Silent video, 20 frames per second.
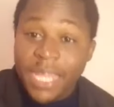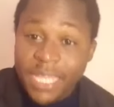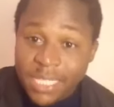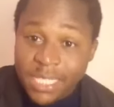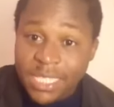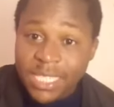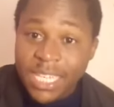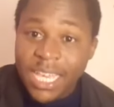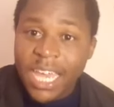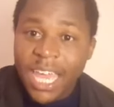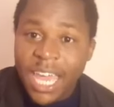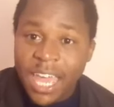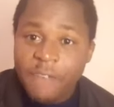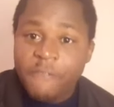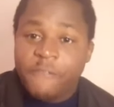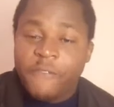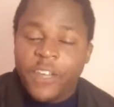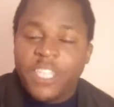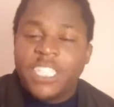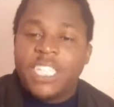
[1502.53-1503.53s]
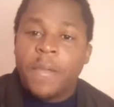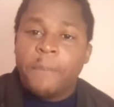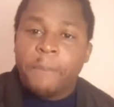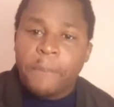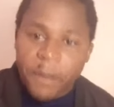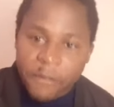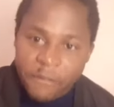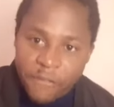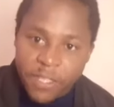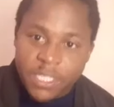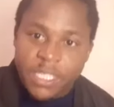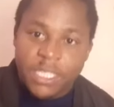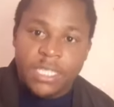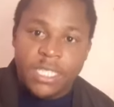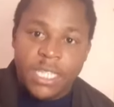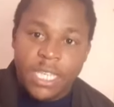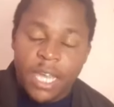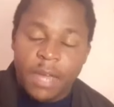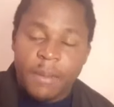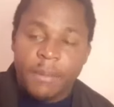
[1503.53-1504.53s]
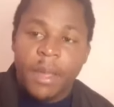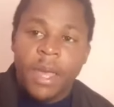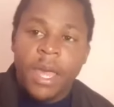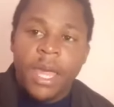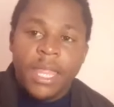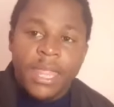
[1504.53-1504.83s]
is. In fact, a perfect DM.